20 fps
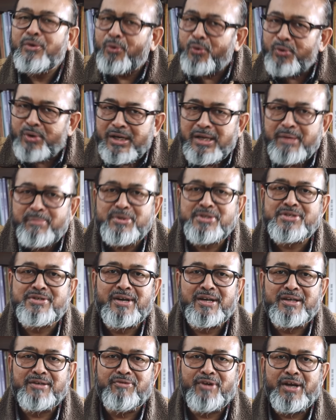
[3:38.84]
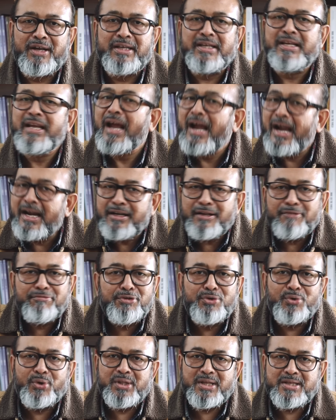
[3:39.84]
Only Mr. Advani and a
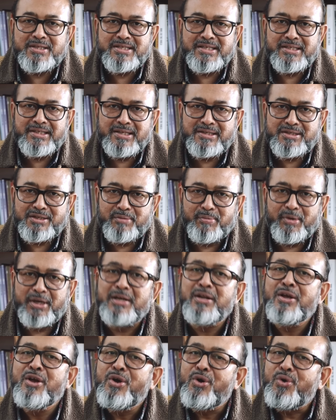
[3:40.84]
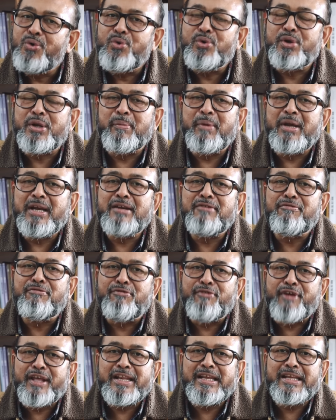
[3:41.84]
few other seniors remained, who
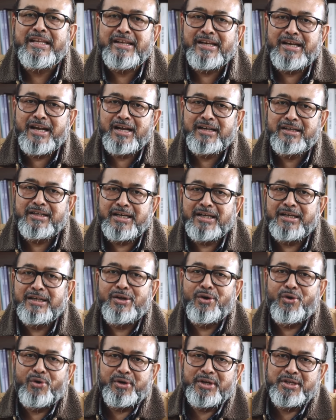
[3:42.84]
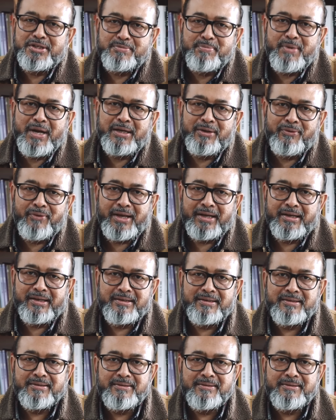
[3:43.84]
remained very reluctant on his bandwagon.